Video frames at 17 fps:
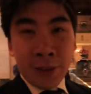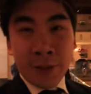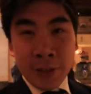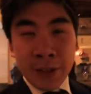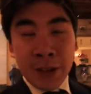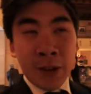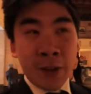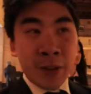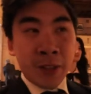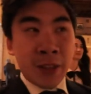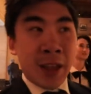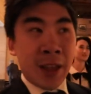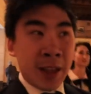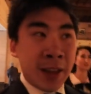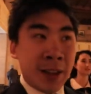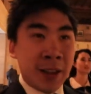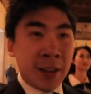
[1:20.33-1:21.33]
We know
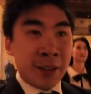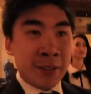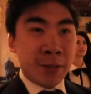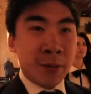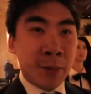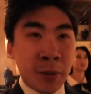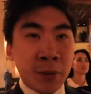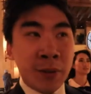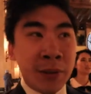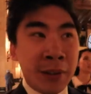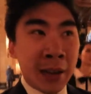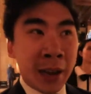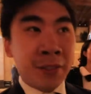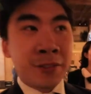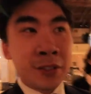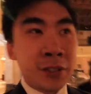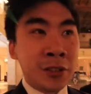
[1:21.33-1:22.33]
that it's supposed to be an
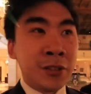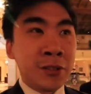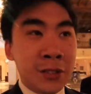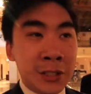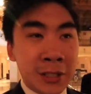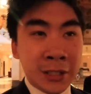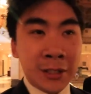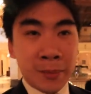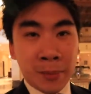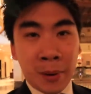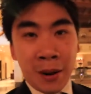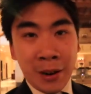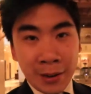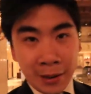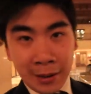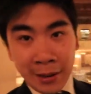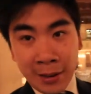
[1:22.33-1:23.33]
afternoon tea
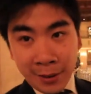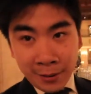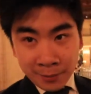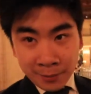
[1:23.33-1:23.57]
party.